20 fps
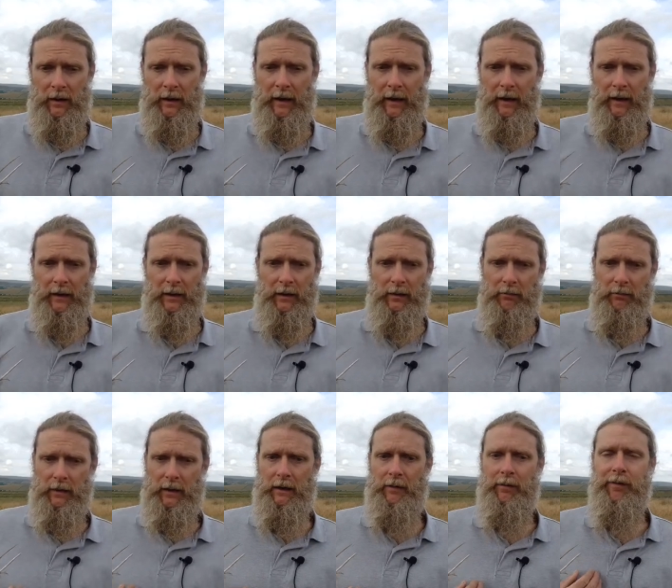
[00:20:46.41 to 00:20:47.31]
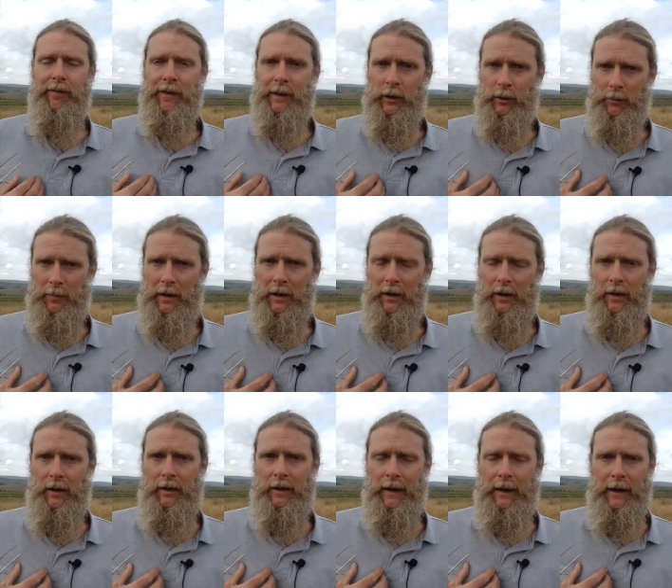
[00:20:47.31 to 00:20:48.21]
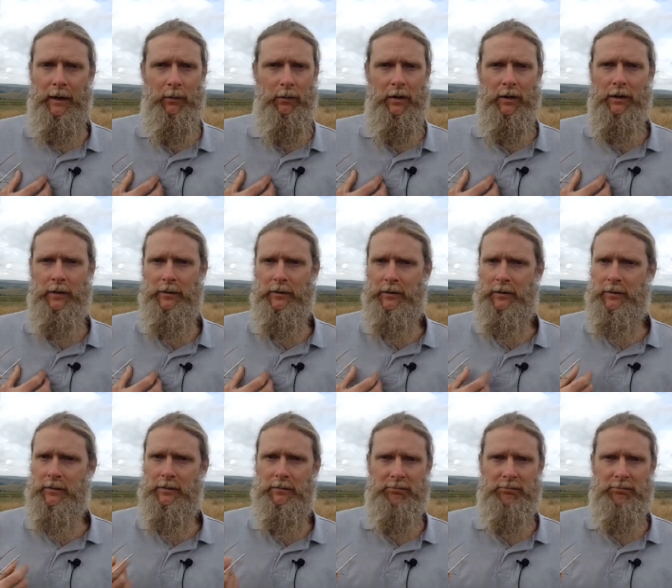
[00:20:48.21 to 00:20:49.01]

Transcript: yeah, I can really feel my heart now, whereas